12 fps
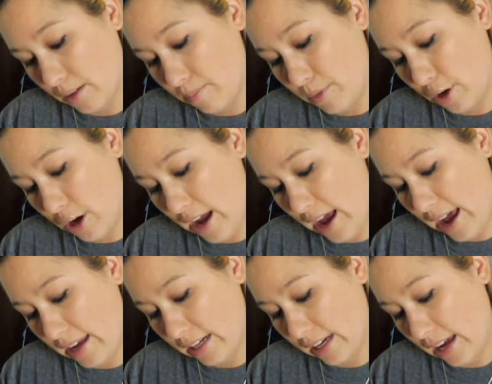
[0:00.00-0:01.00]

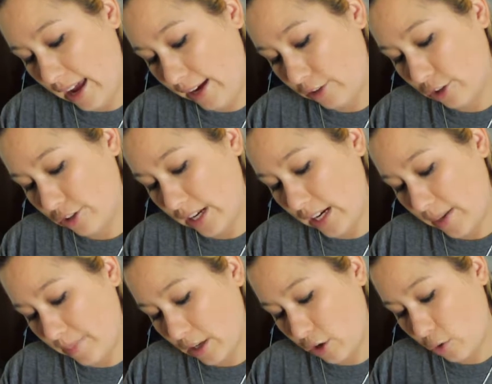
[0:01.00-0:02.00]
Murad
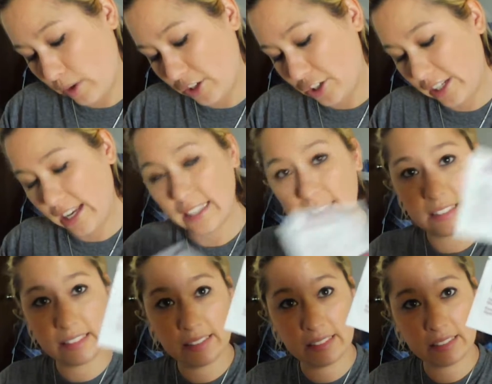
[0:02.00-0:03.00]
Hydrodynamic Quenching
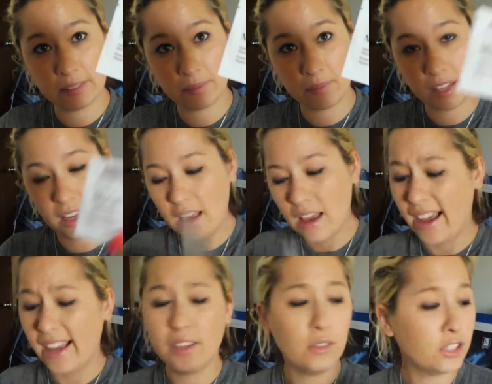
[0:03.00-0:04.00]
Essence.
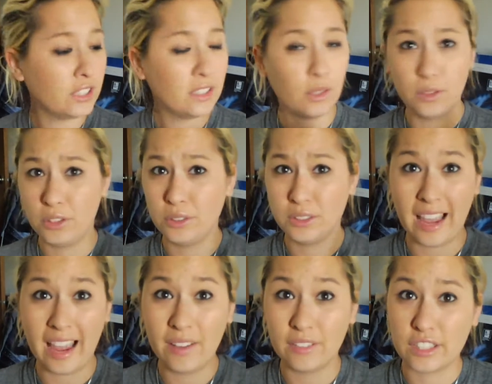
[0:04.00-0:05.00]
I usually don't use,
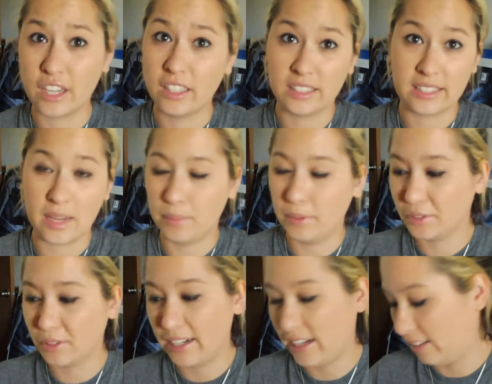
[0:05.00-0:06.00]
I have a ton of
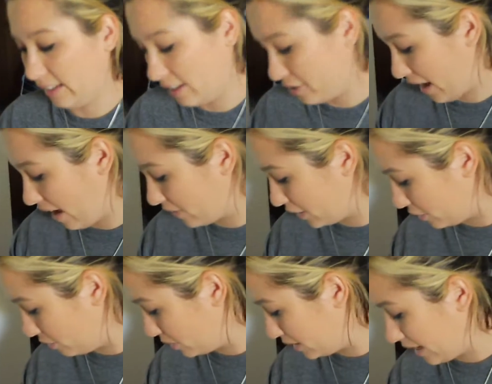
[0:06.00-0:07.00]
samples right now that I just
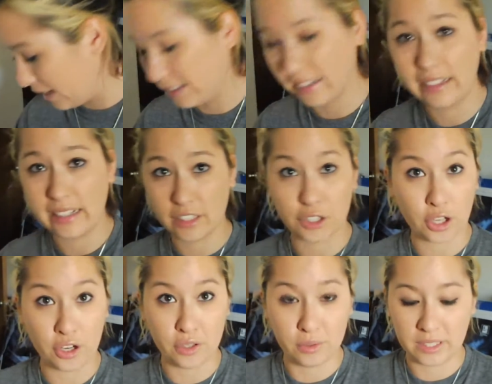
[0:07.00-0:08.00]
haven't used yet, and I need to
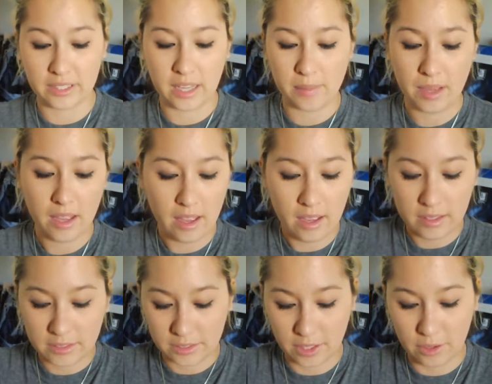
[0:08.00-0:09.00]
start using them.
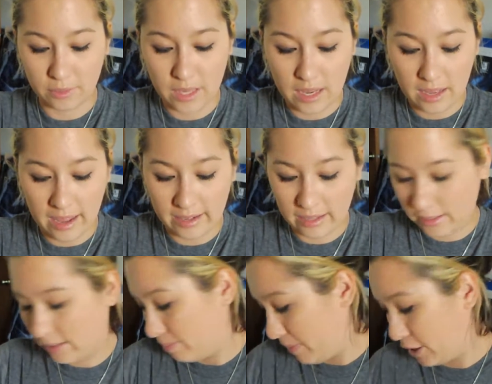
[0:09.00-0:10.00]
So I
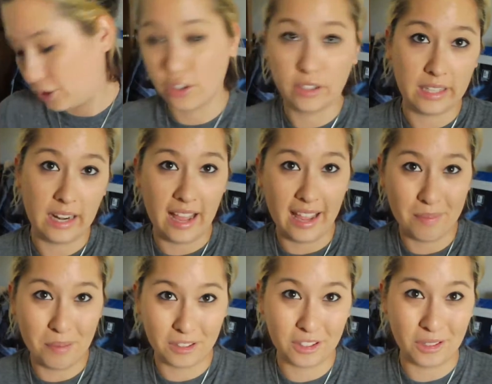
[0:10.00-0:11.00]
gotta make sure that
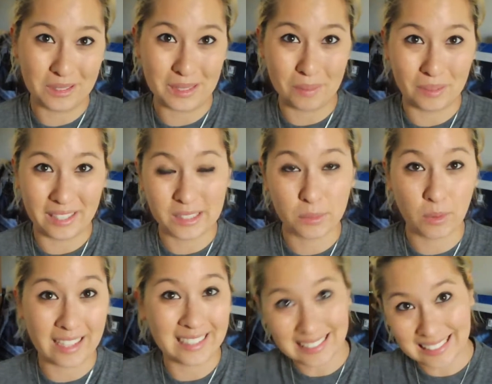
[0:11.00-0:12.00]
I put those in a place
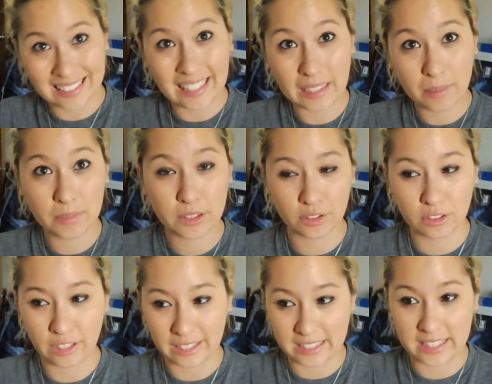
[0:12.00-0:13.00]
where I can see them, so
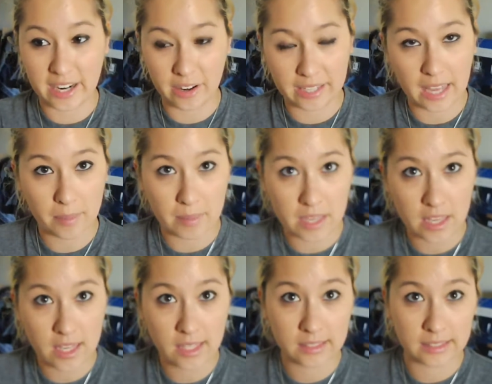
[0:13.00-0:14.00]
they're like staring at
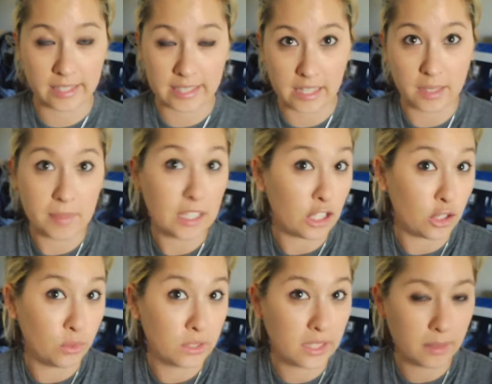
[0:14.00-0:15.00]
me, telling me to
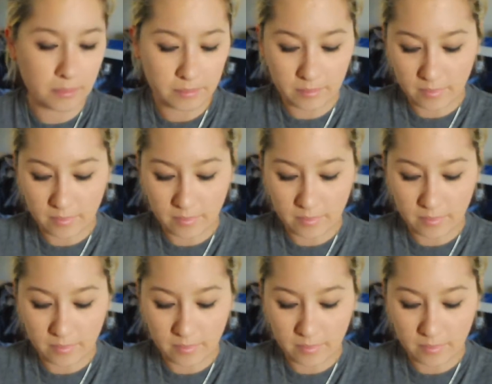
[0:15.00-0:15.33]
use them.